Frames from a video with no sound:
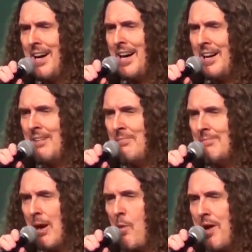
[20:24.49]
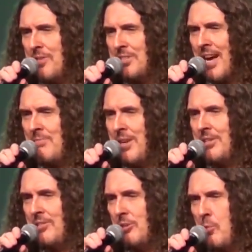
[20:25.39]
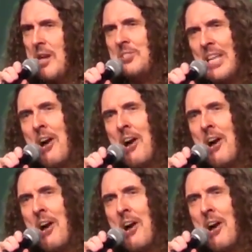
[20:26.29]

Uh, my, my wife has gotten me to, to dress